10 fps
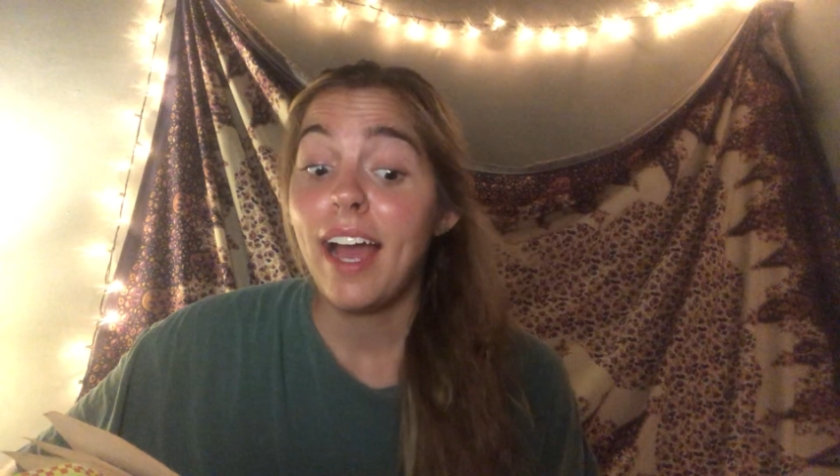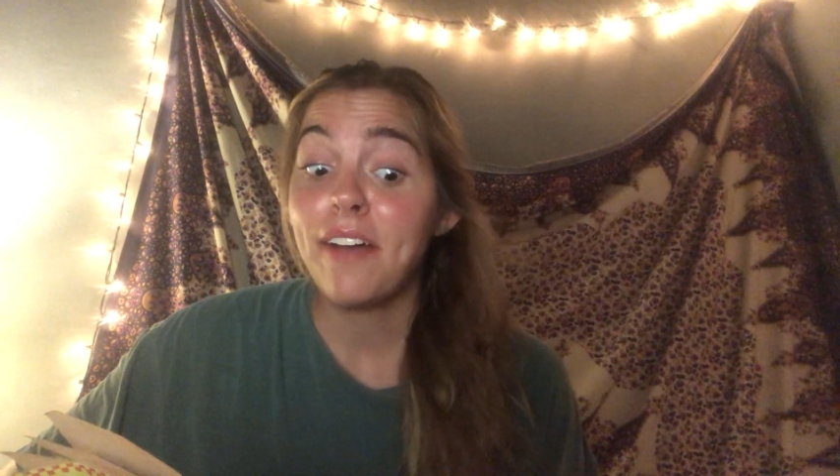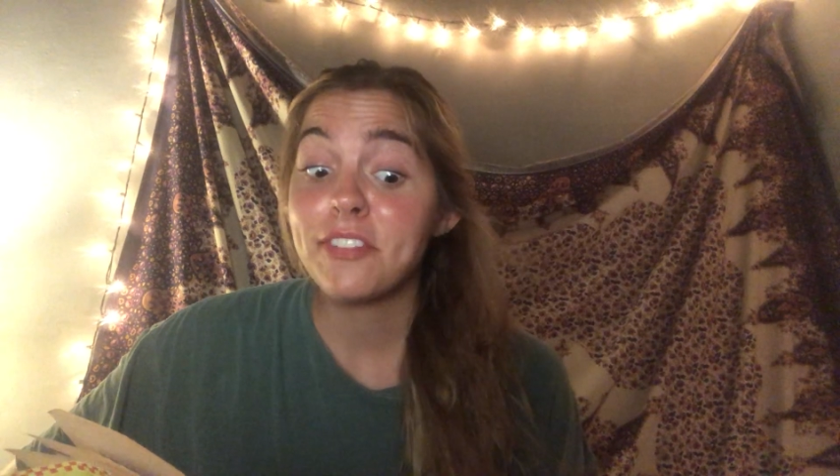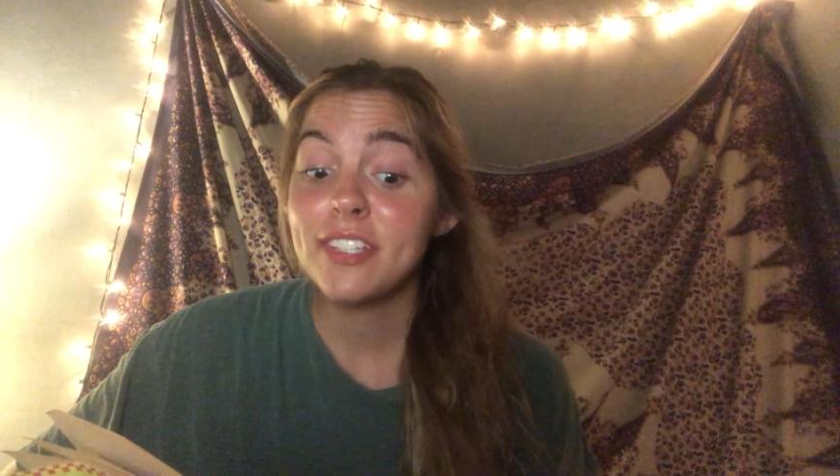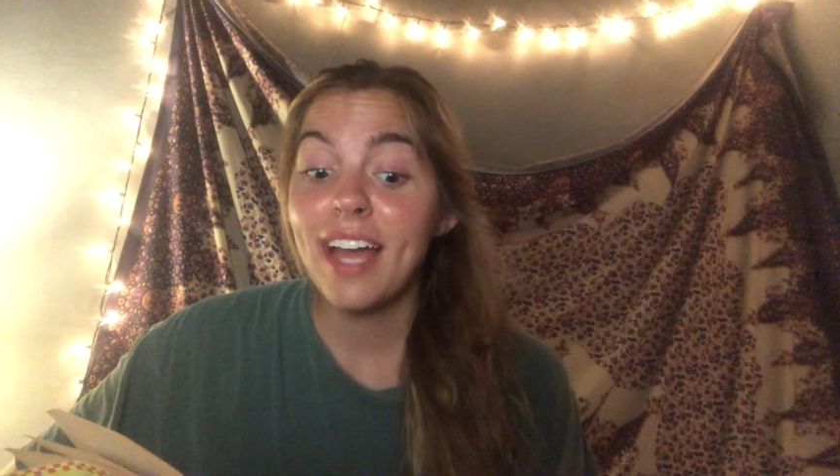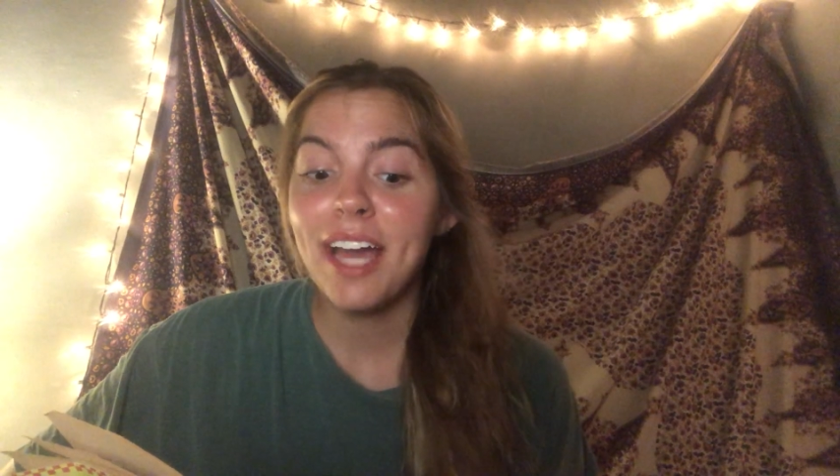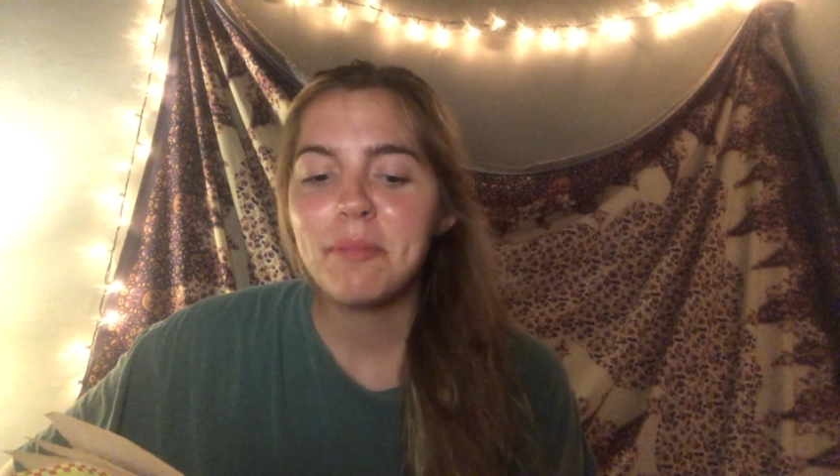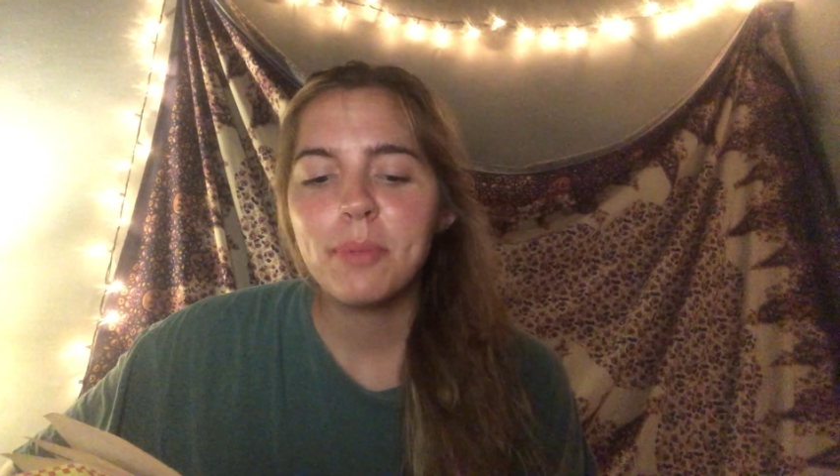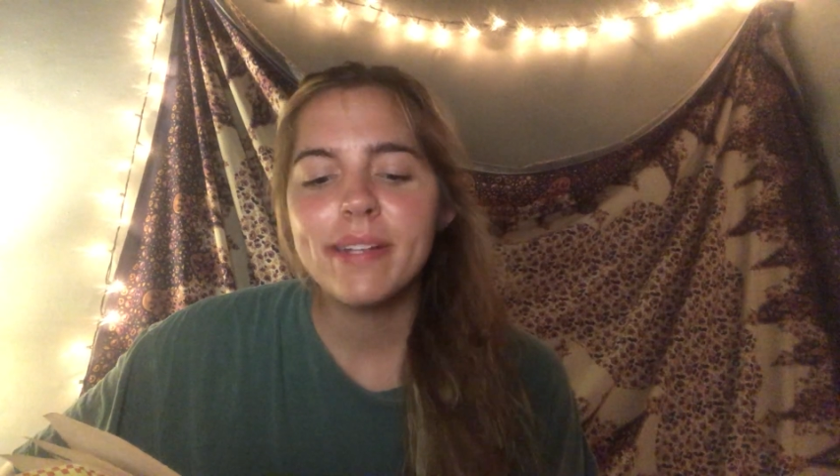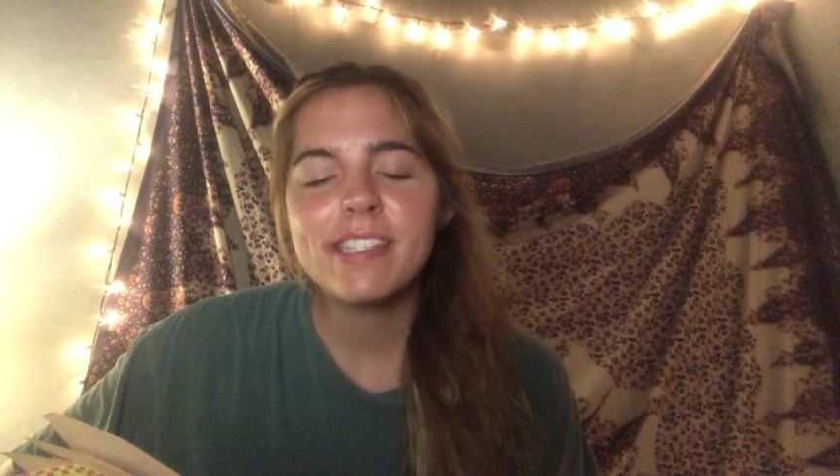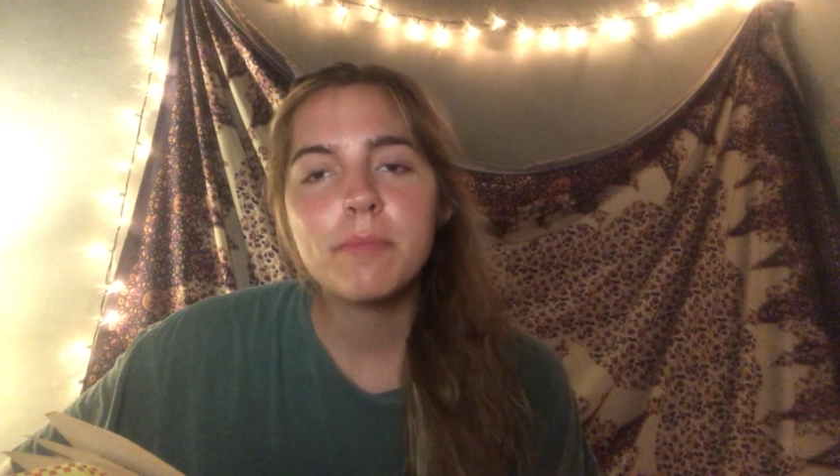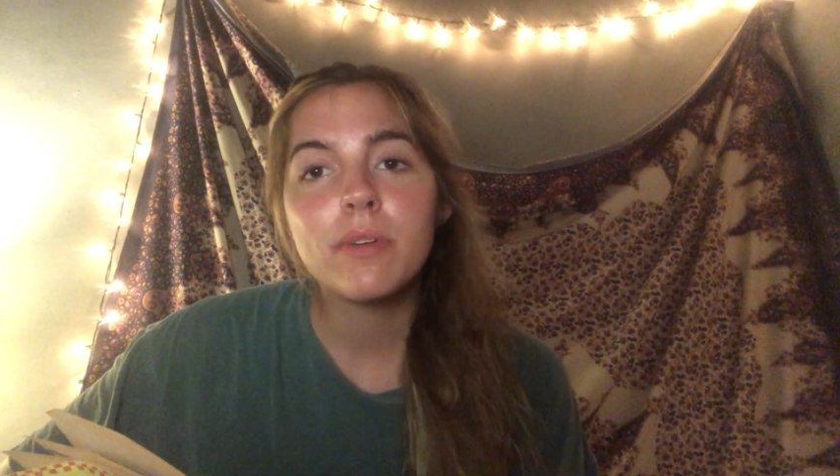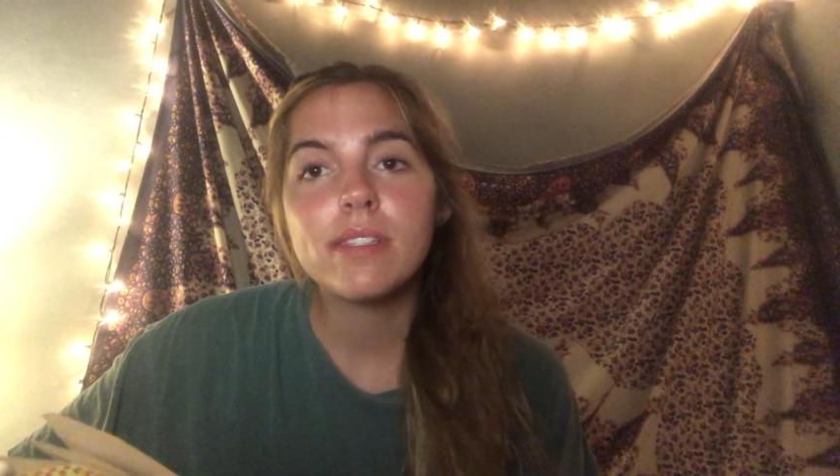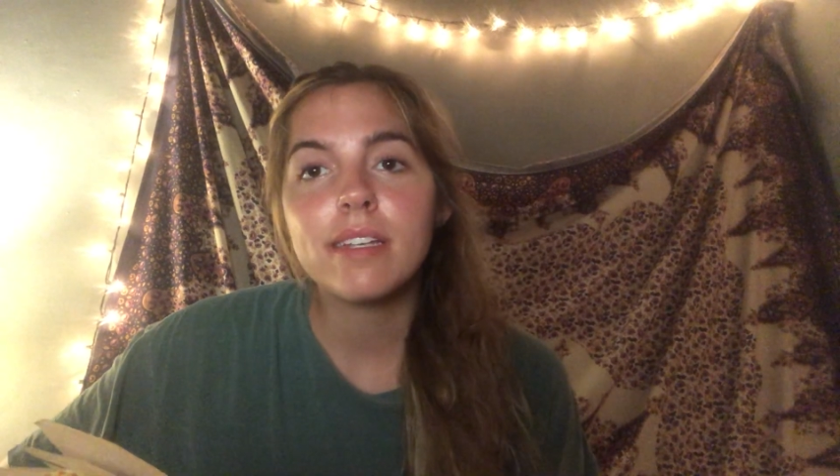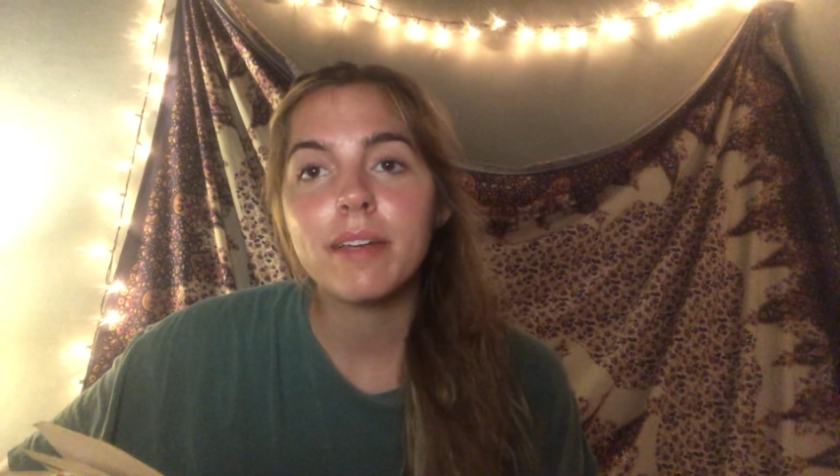After that,
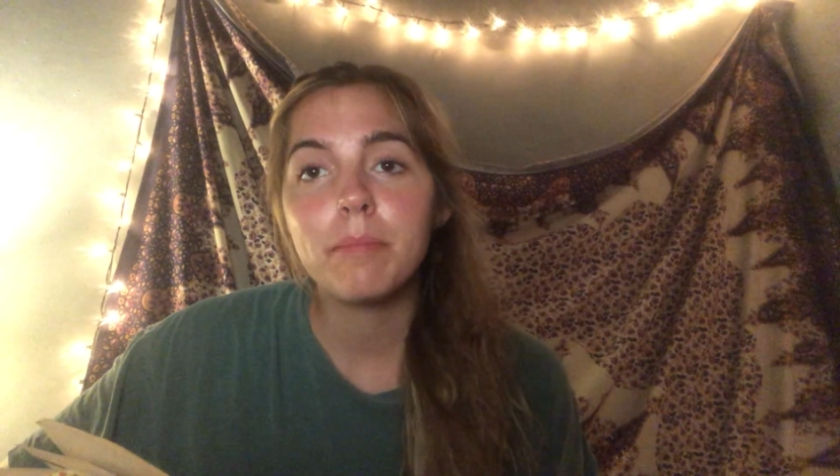Principal took